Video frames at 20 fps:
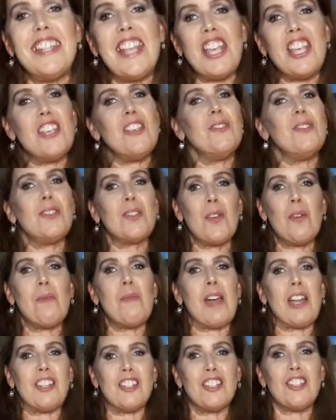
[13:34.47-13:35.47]
thank you so
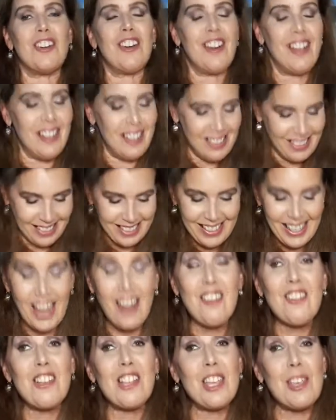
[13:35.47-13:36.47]
much, girl.
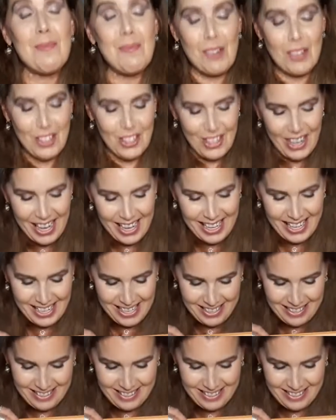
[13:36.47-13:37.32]
I really appreciate it.